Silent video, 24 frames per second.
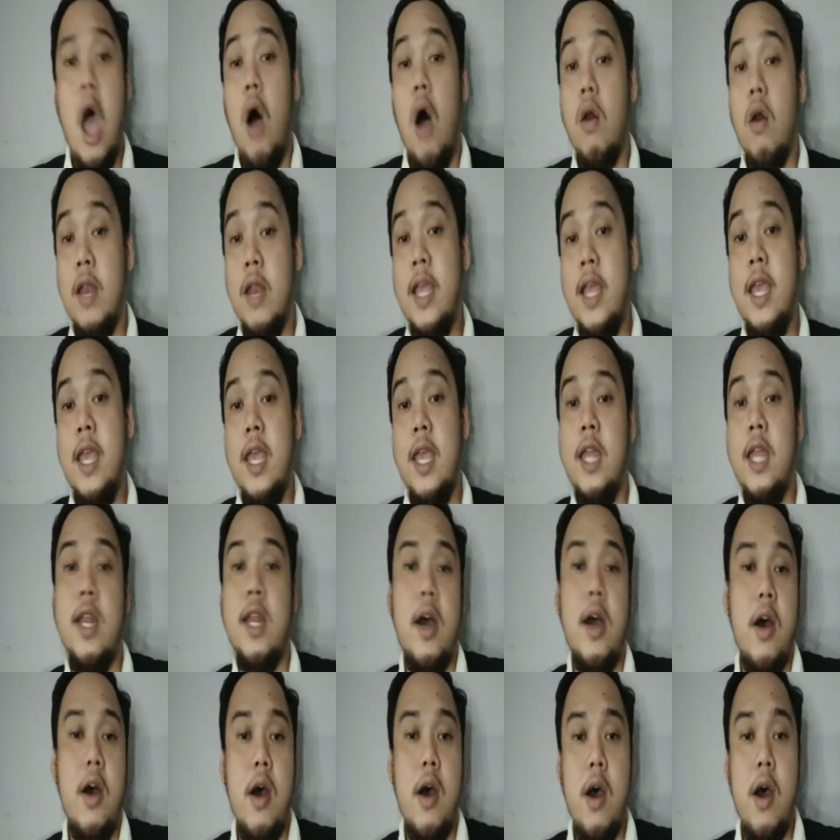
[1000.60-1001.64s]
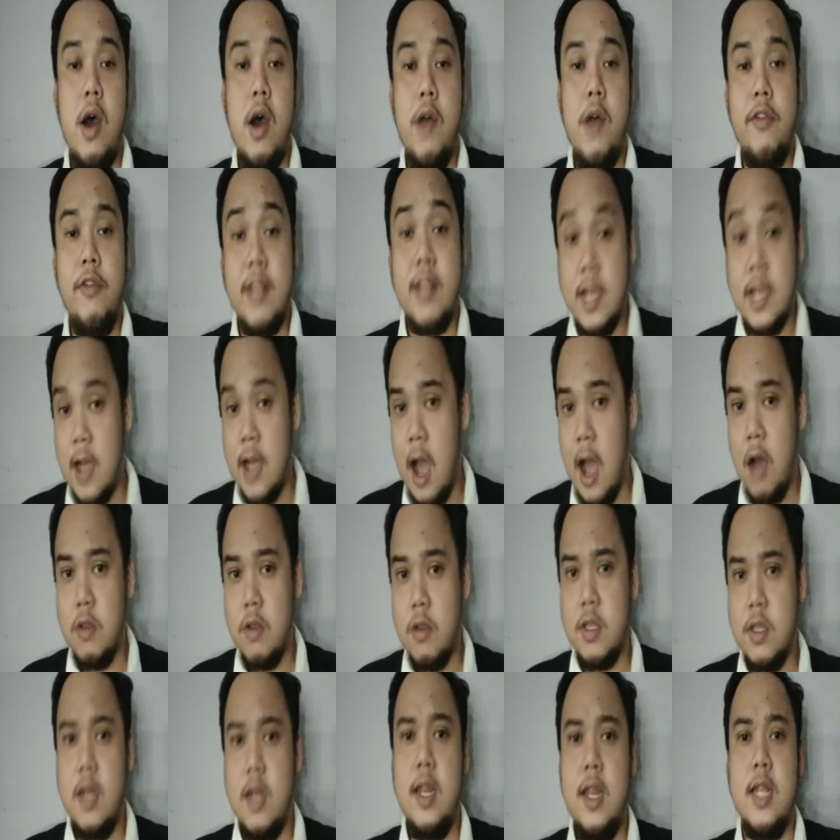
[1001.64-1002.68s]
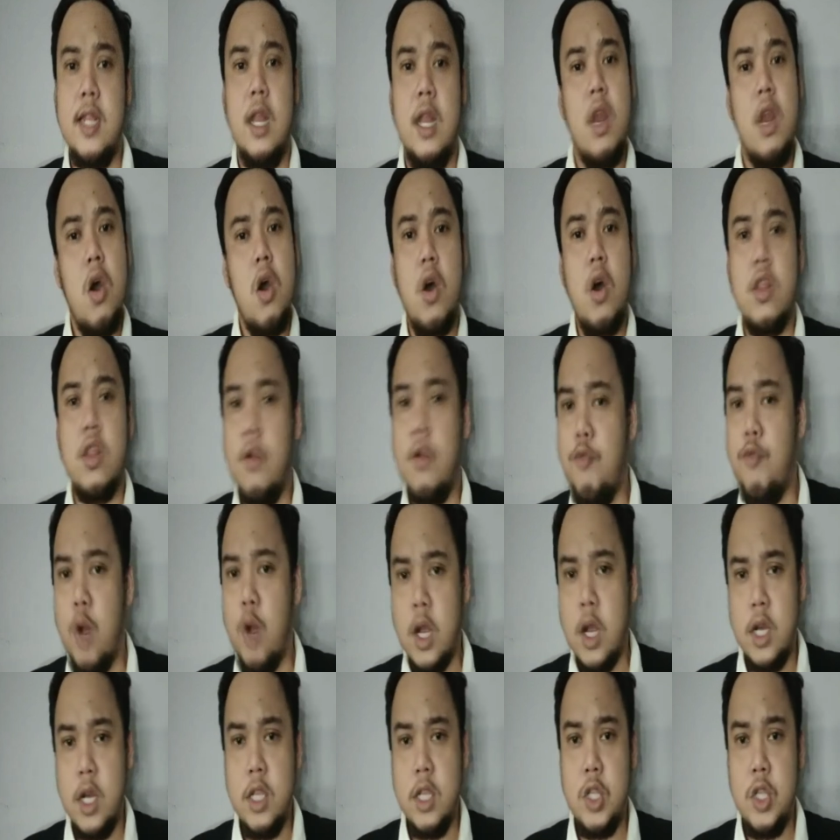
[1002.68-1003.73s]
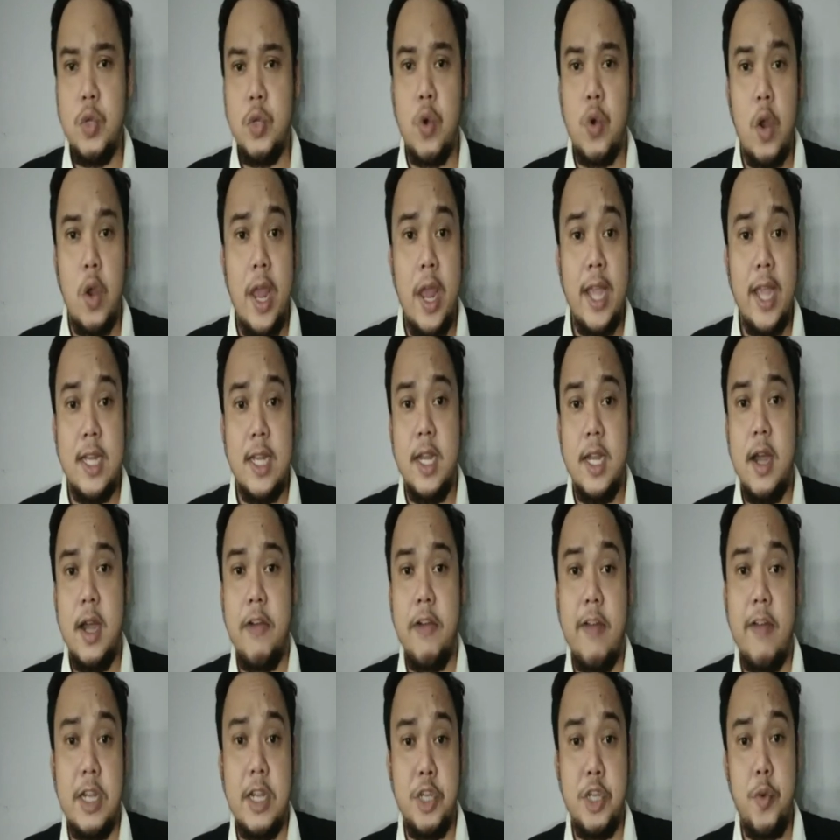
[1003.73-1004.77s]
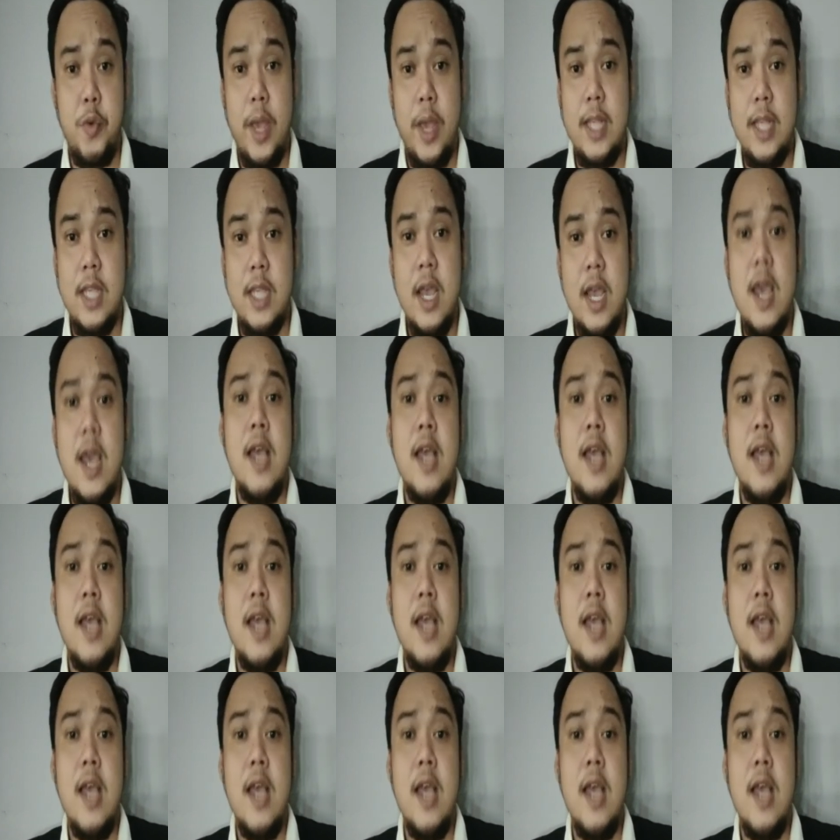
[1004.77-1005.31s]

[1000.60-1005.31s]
Only in a recycle house need a lot of workers to collect the agricultural waste,